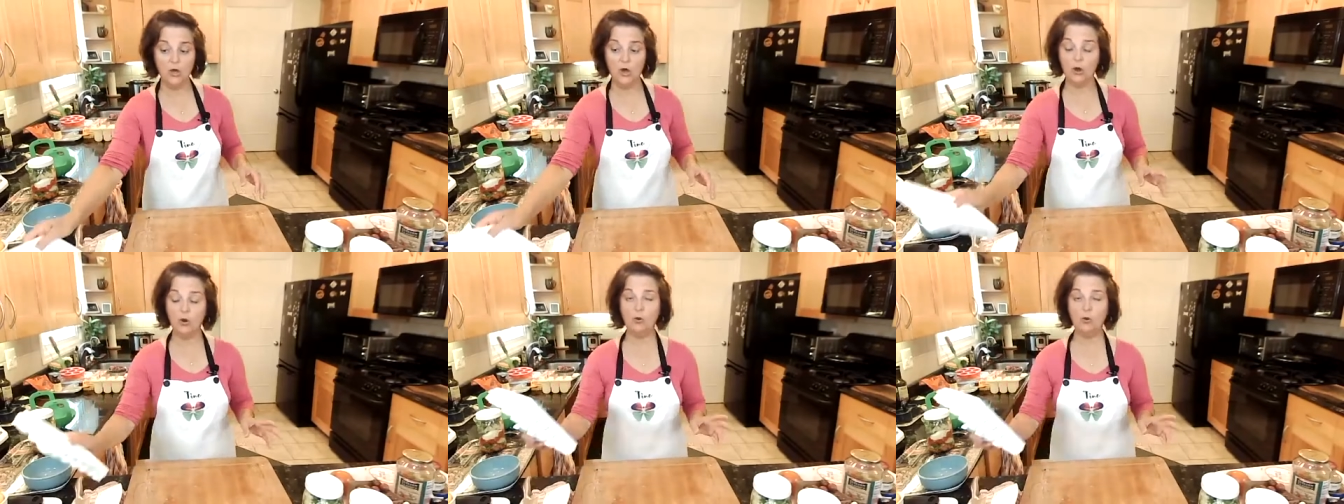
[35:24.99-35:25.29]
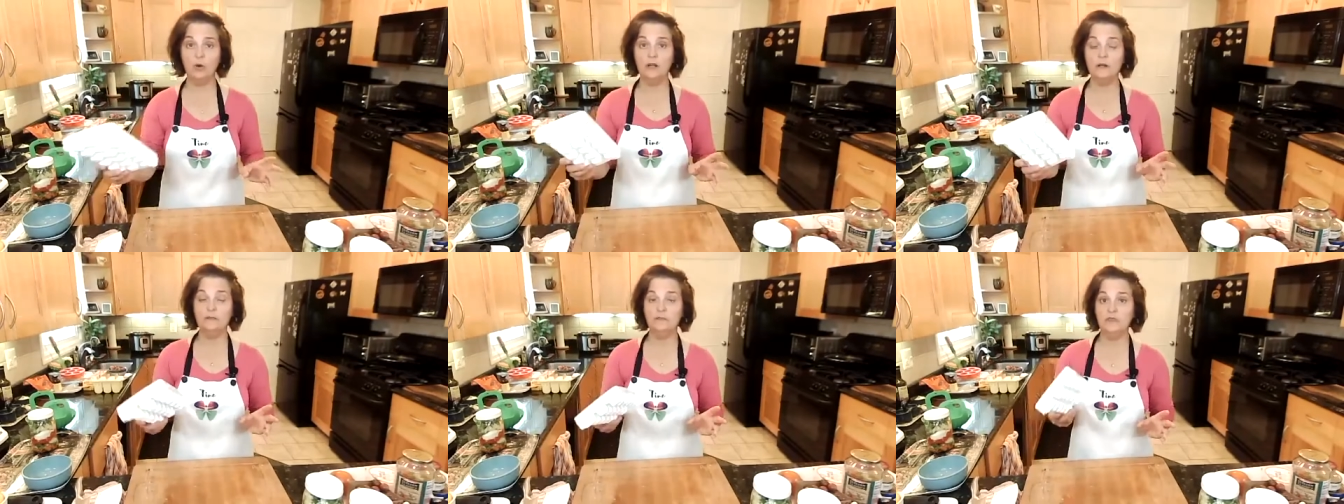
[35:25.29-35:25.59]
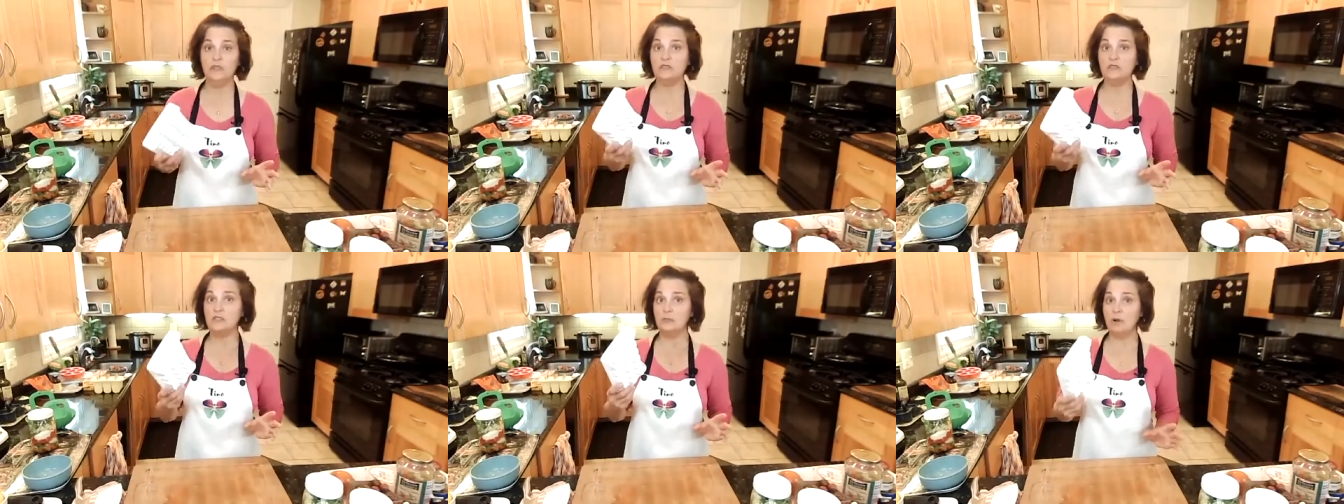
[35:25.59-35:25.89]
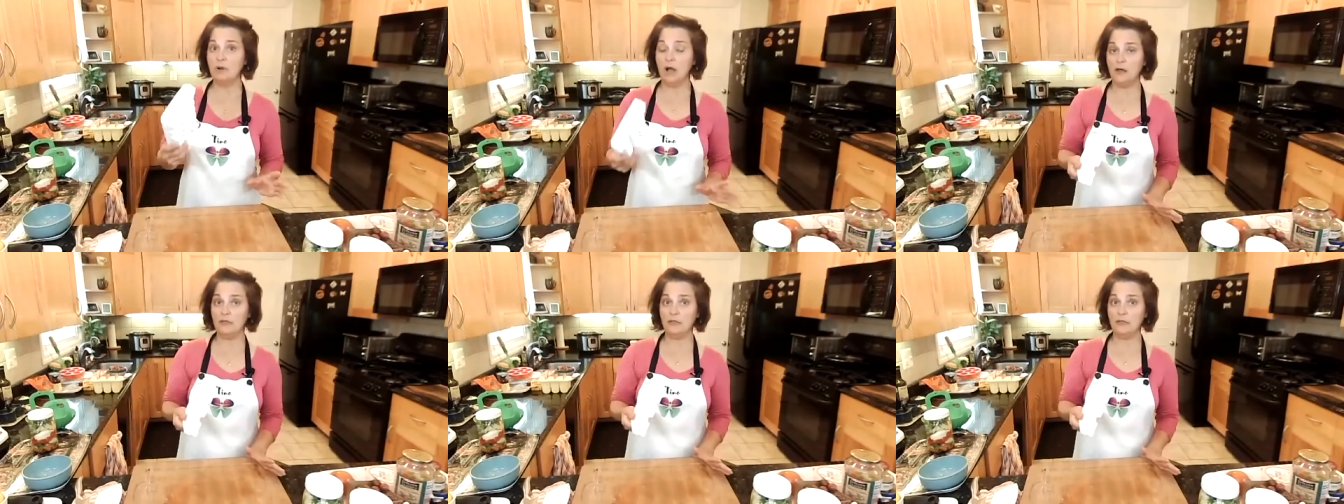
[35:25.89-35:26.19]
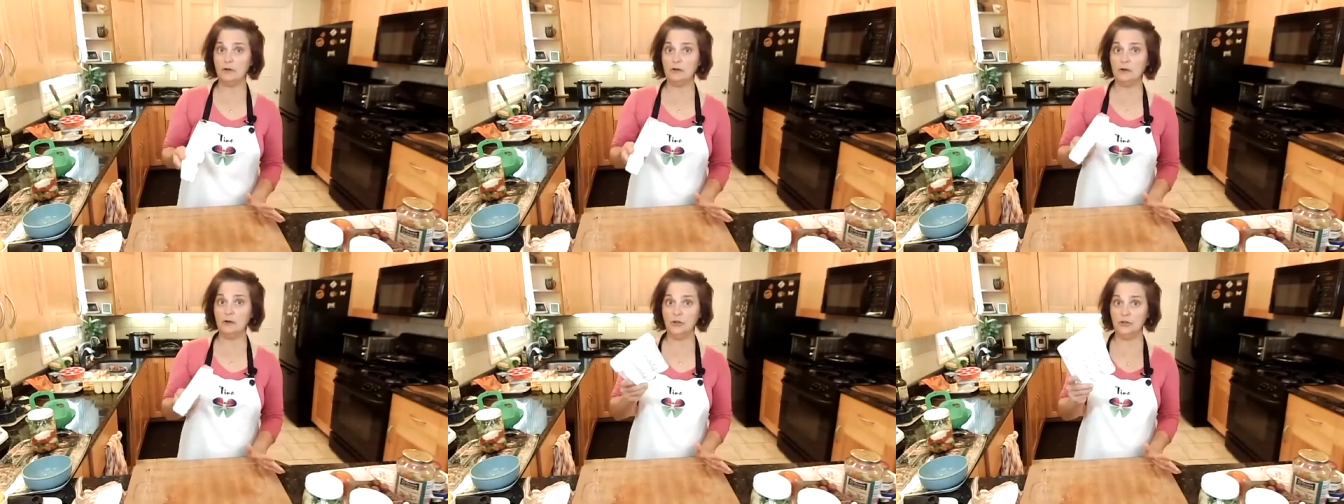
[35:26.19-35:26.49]
Oh, some
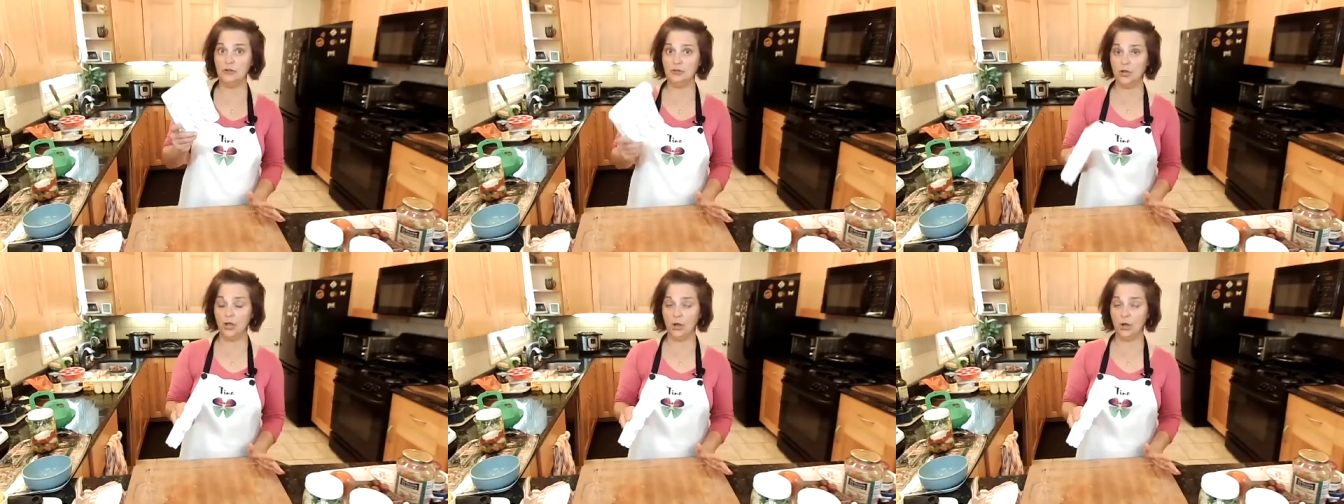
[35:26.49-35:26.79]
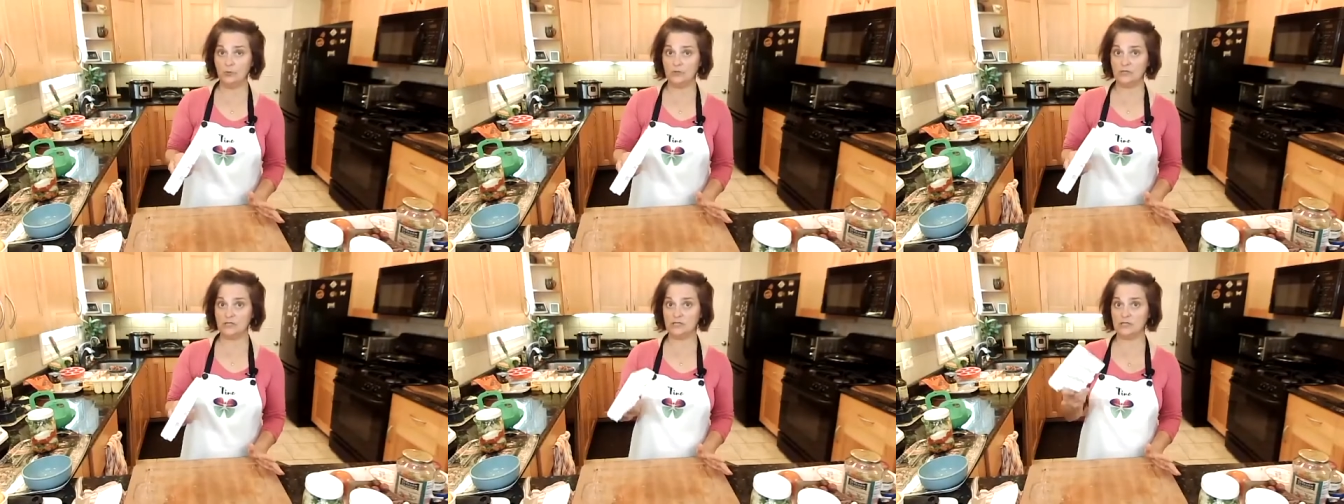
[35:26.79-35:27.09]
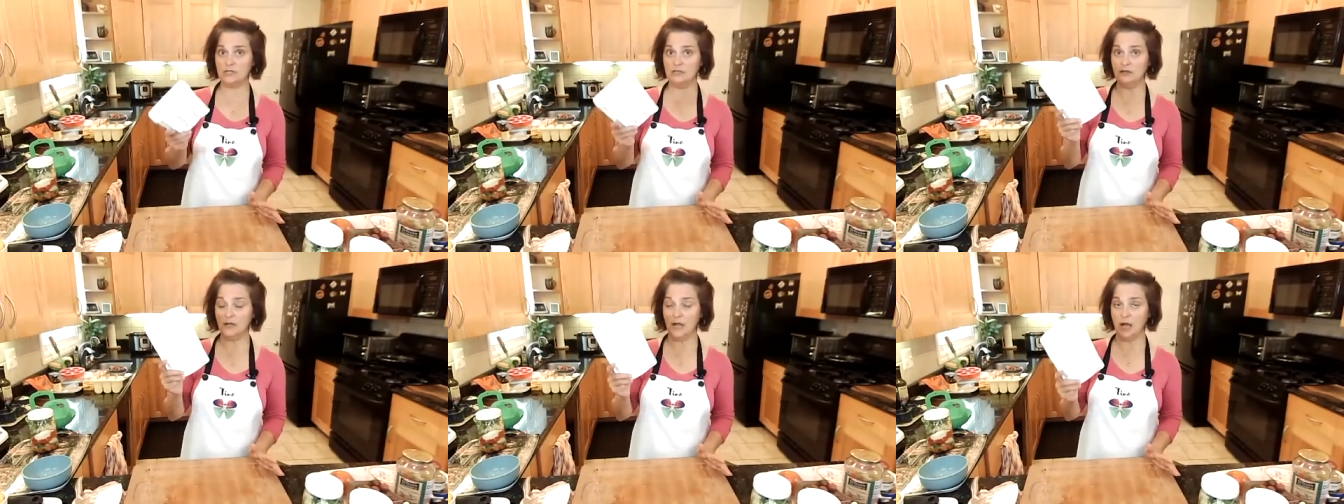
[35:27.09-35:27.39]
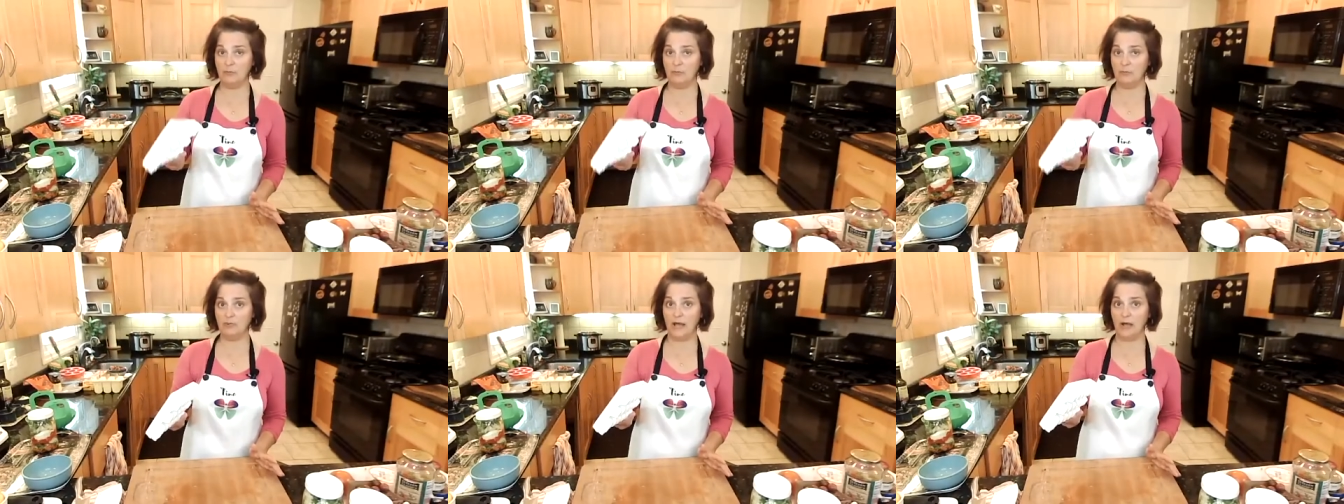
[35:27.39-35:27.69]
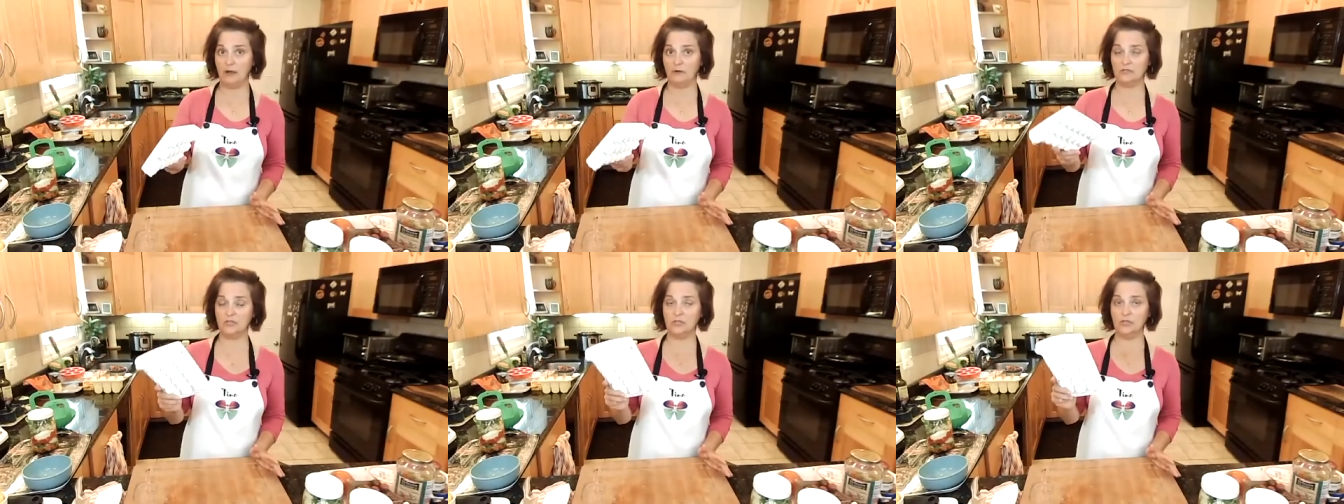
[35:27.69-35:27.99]
other notes
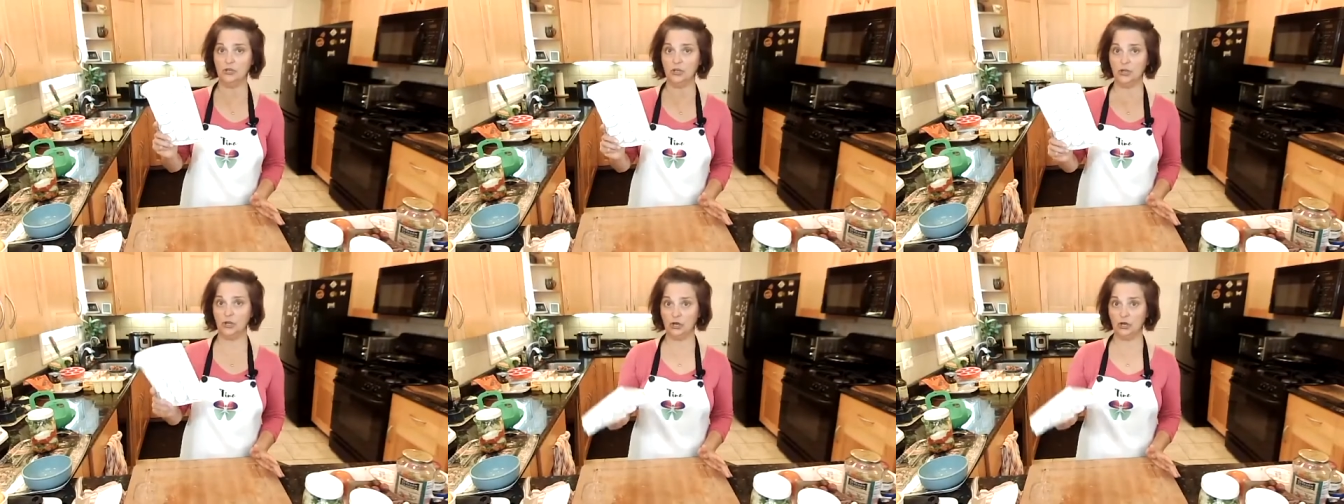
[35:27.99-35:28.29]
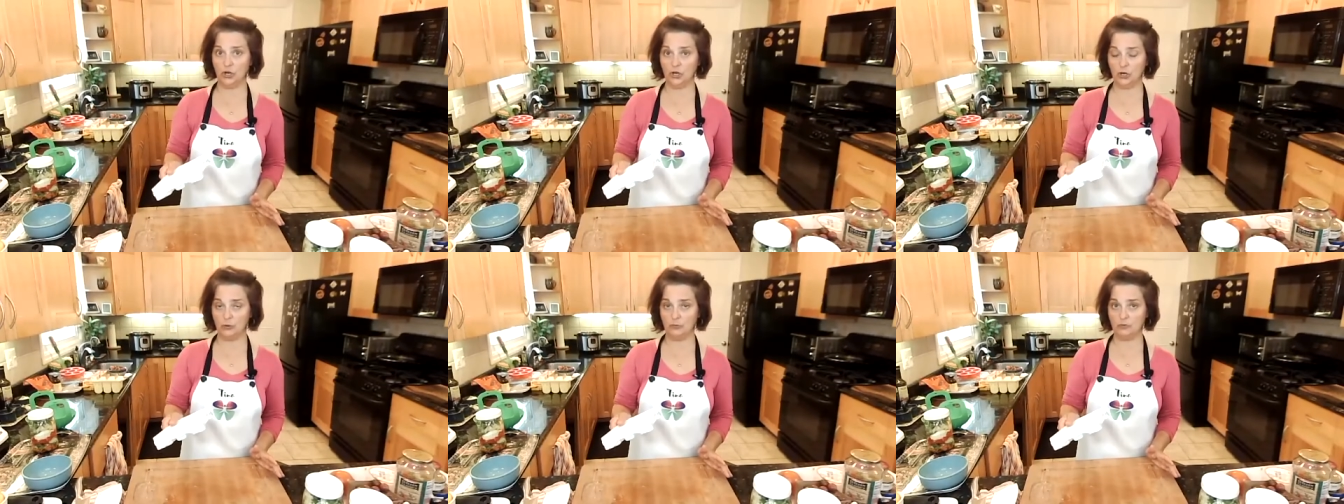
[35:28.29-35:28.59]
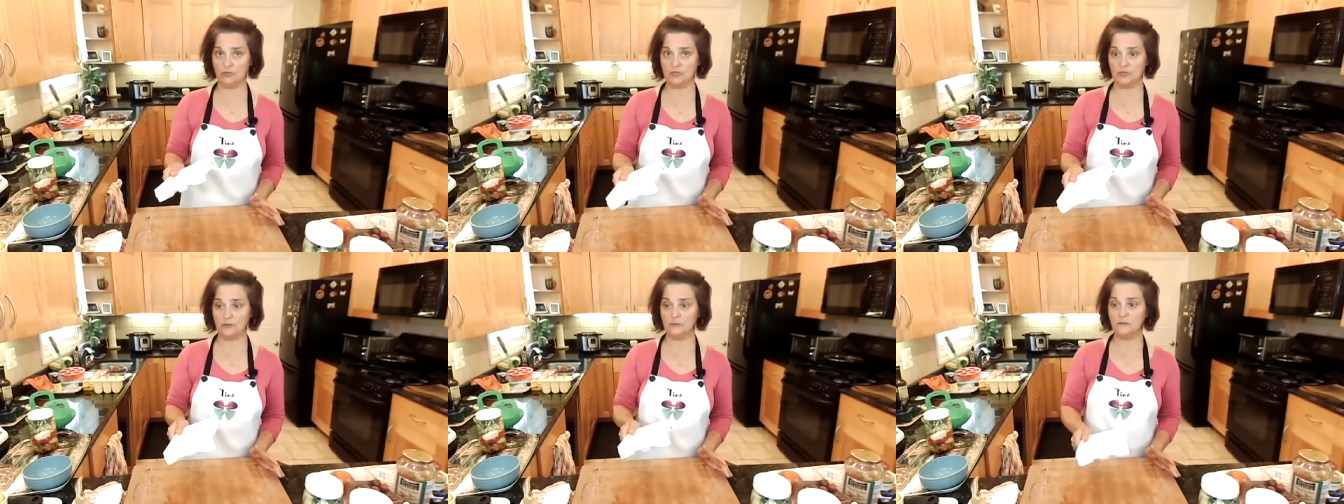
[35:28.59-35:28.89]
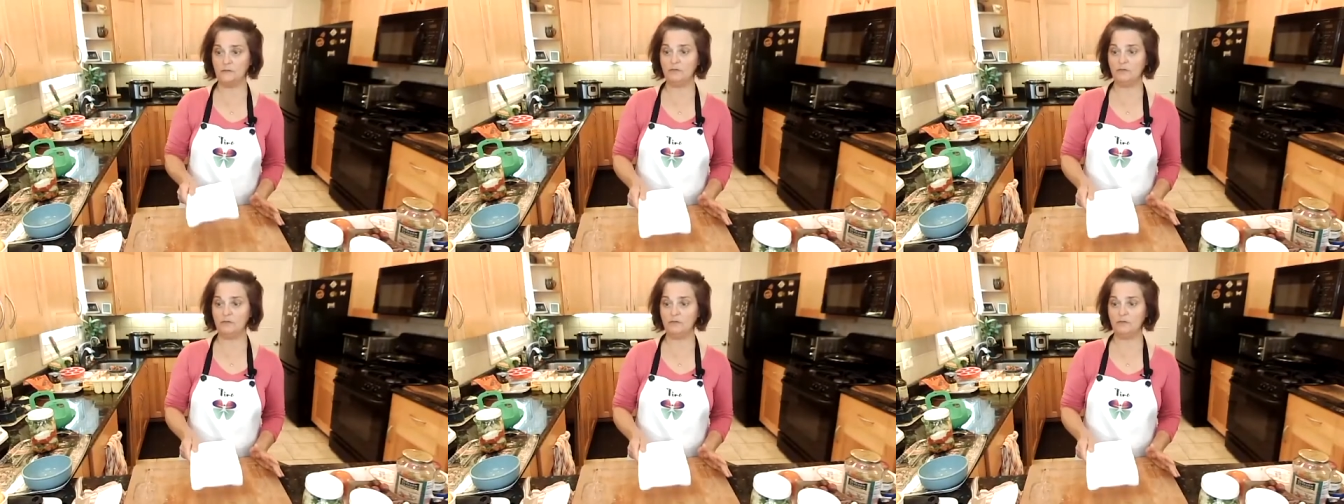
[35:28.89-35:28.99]
about herbs